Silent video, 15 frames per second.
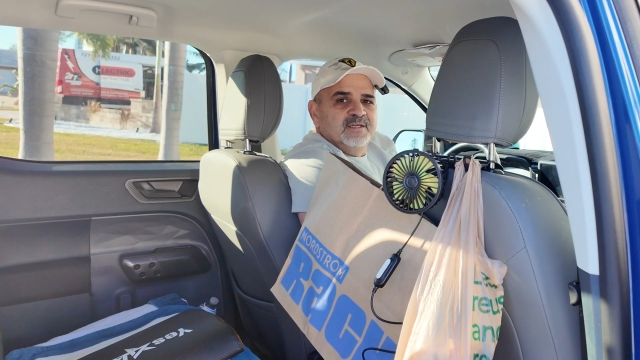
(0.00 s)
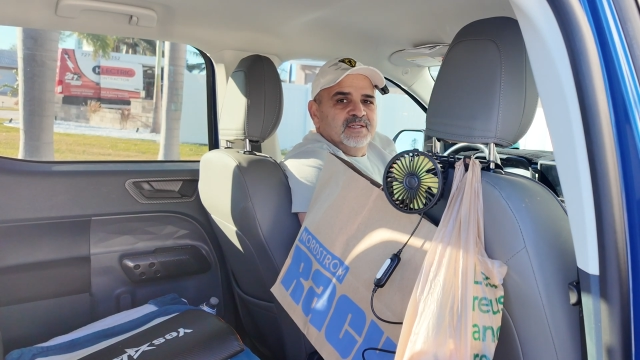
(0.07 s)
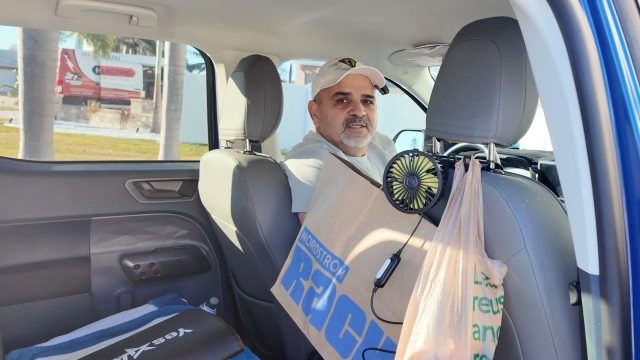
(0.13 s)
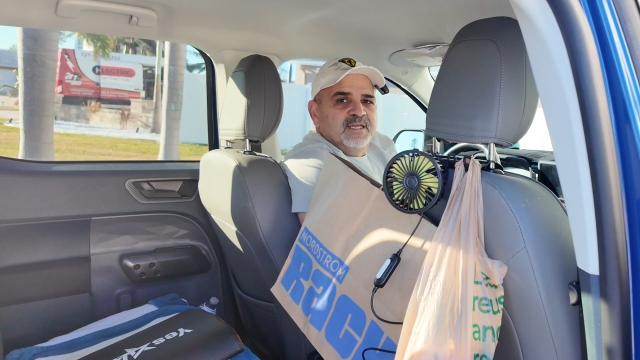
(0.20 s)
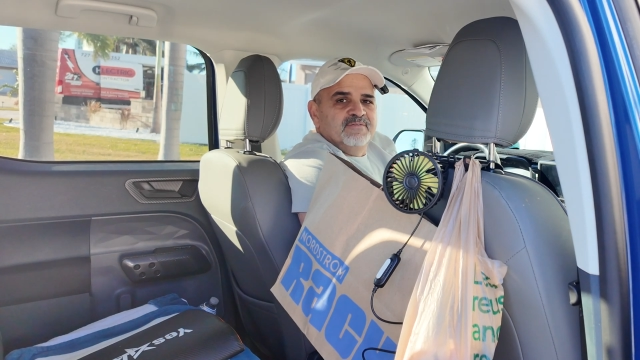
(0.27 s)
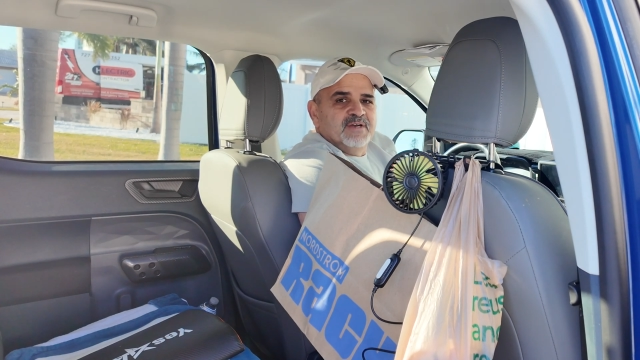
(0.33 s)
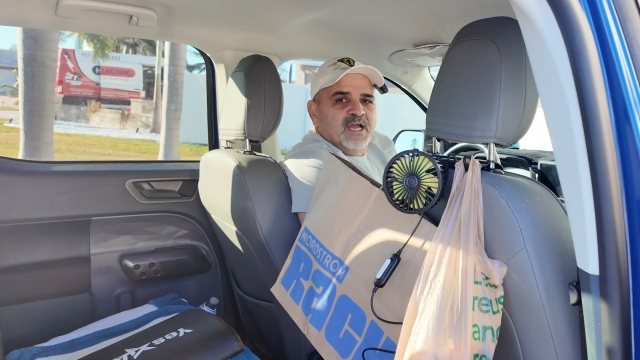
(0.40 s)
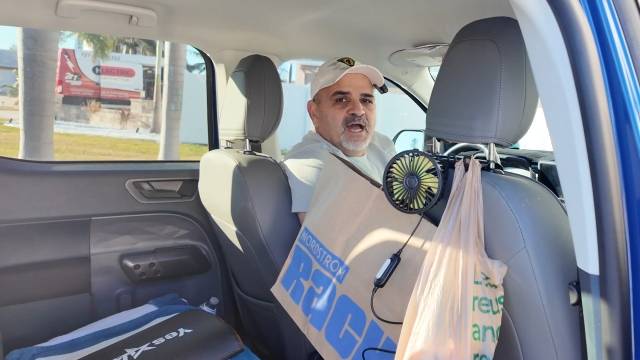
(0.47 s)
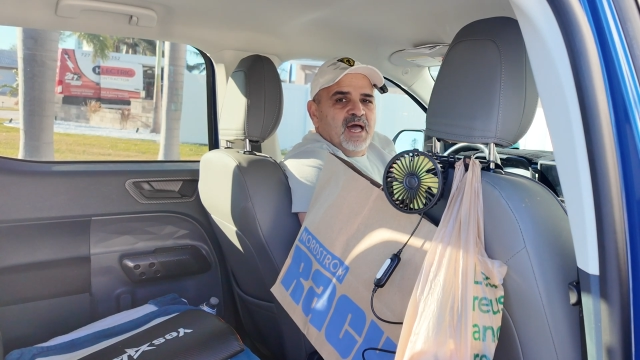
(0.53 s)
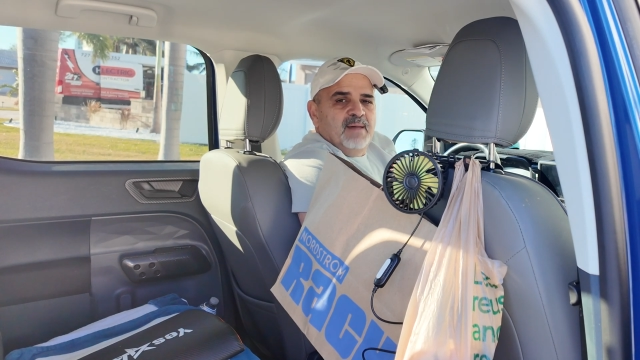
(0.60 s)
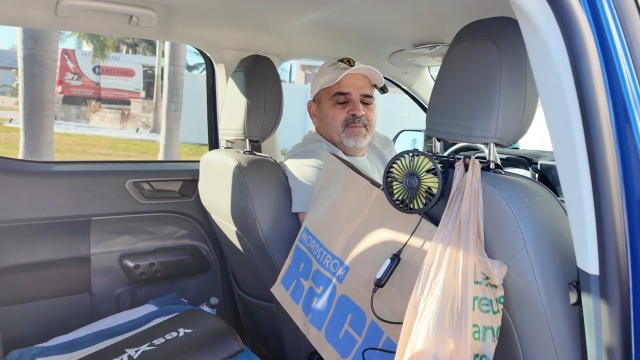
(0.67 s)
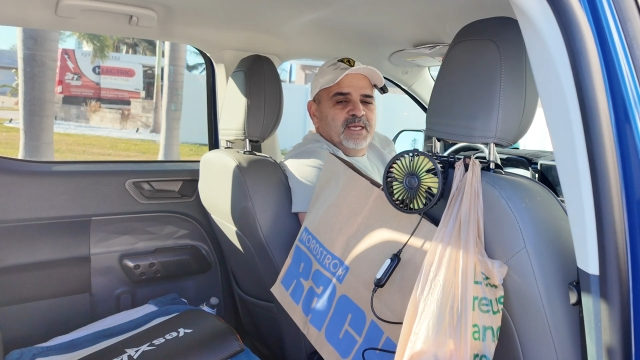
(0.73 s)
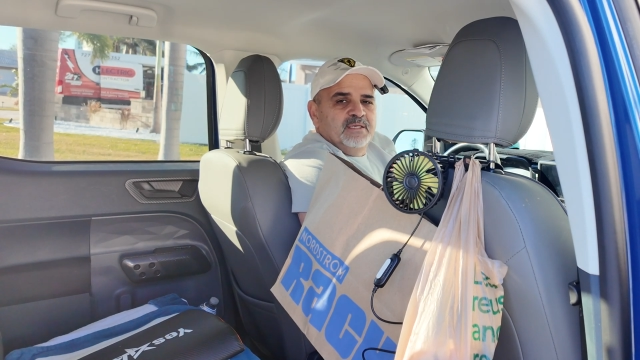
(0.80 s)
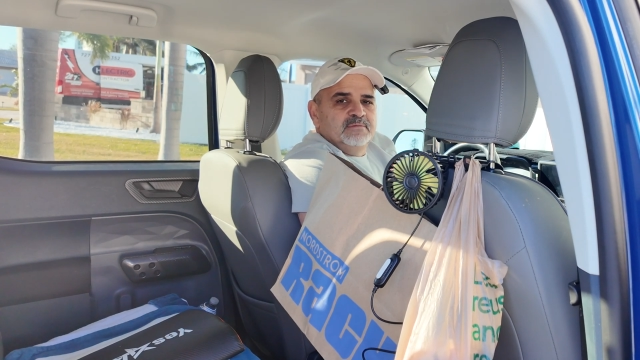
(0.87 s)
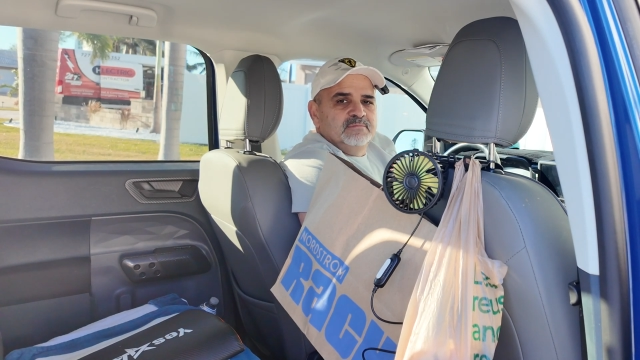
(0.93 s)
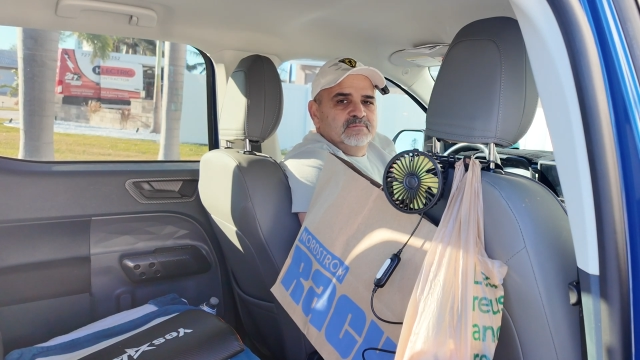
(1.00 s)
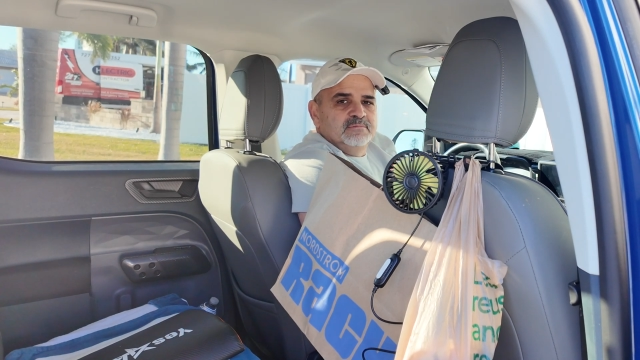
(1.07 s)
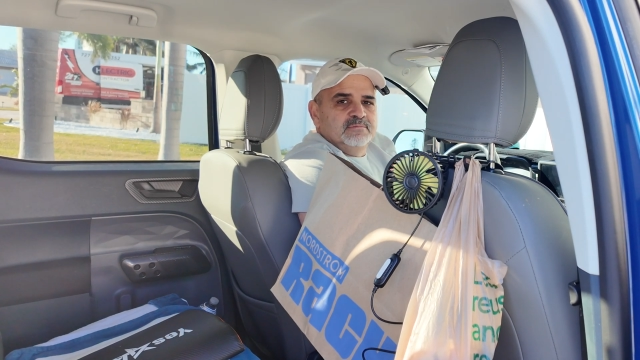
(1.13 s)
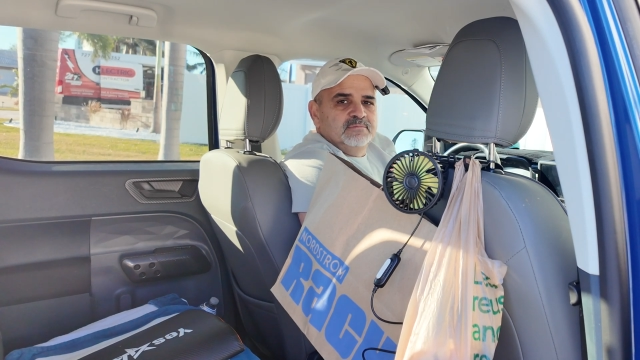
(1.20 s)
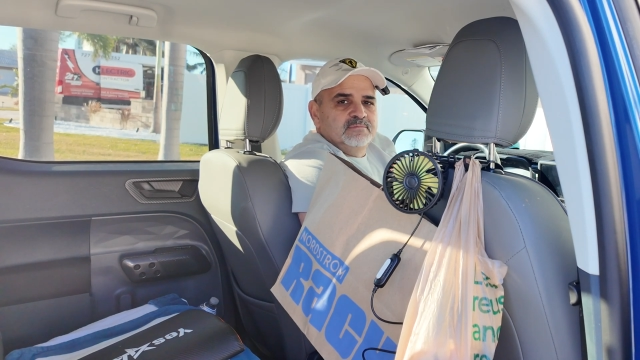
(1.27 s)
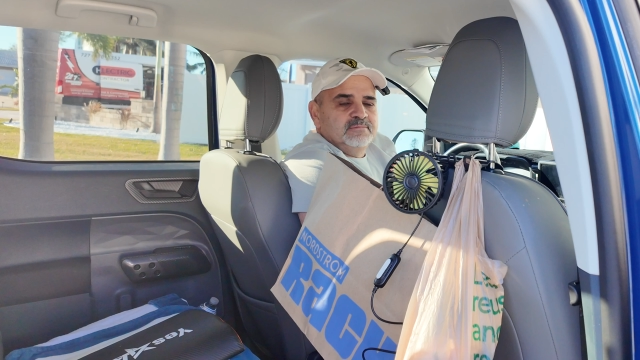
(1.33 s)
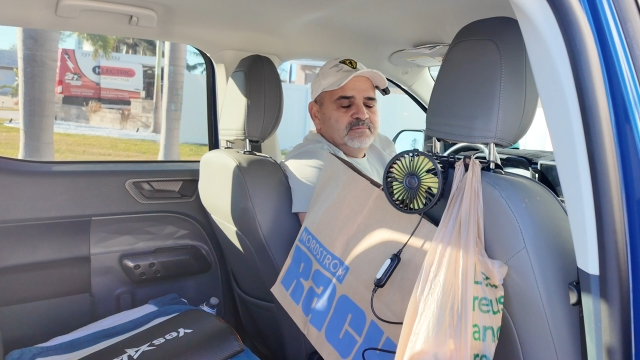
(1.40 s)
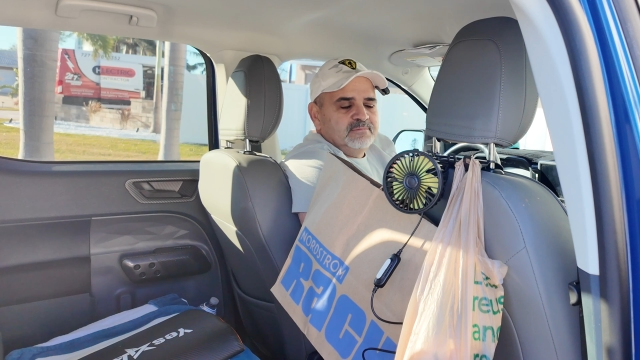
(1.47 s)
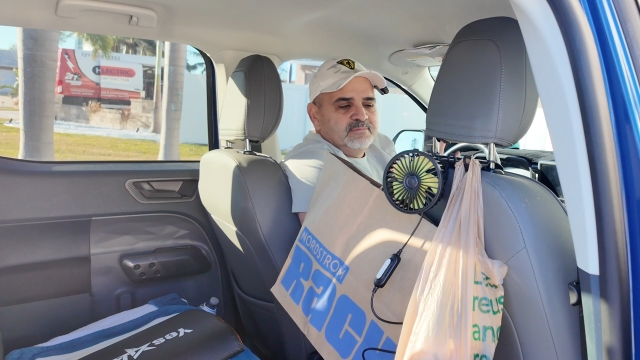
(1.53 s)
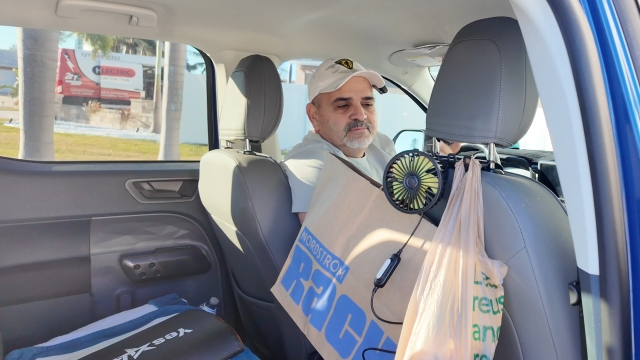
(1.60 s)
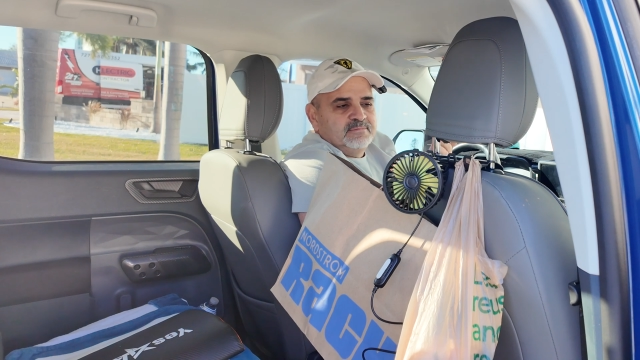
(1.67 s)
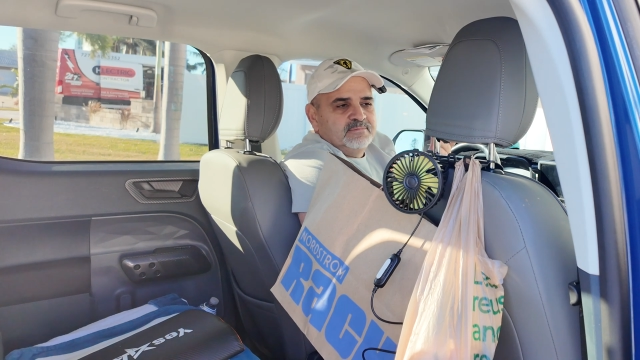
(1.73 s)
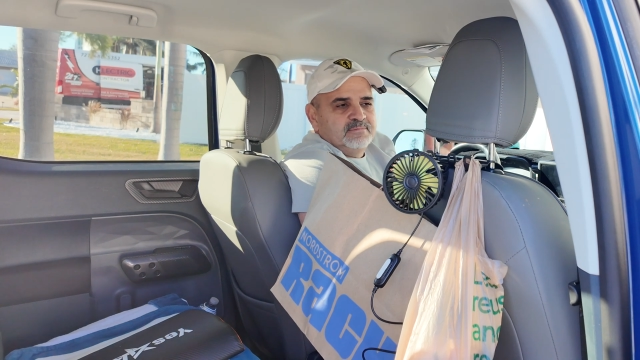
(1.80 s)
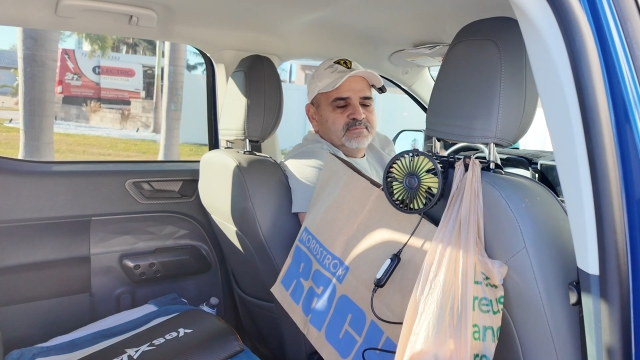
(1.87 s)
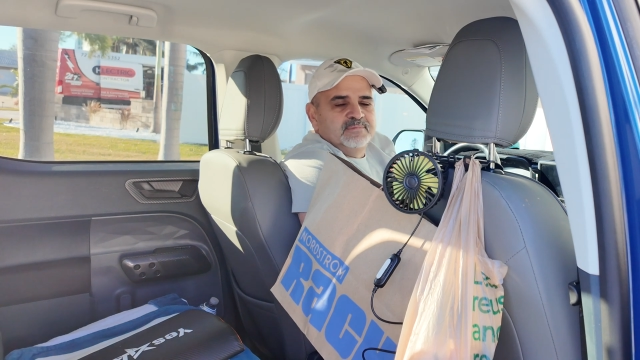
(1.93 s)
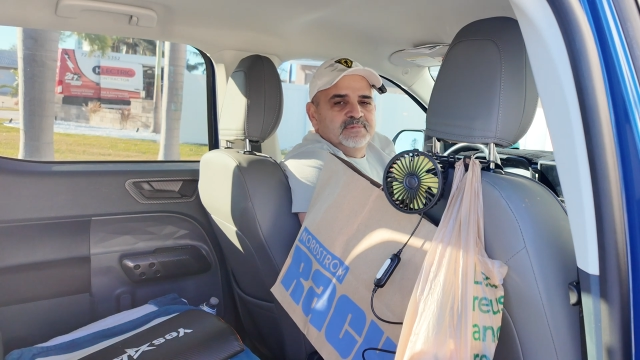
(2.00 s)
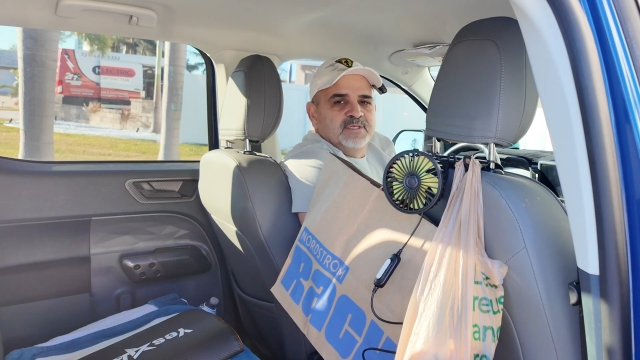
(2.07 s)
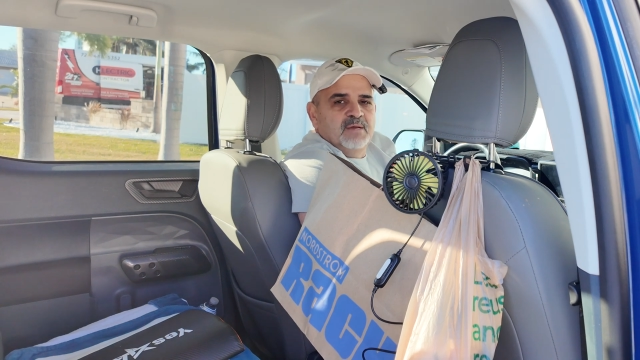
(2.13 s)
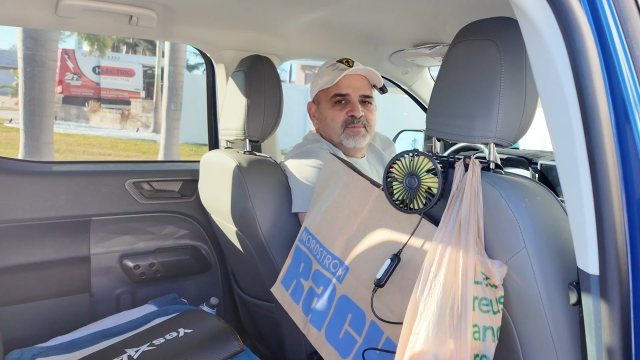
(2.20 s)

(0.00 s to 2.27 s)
leave a comment. Tell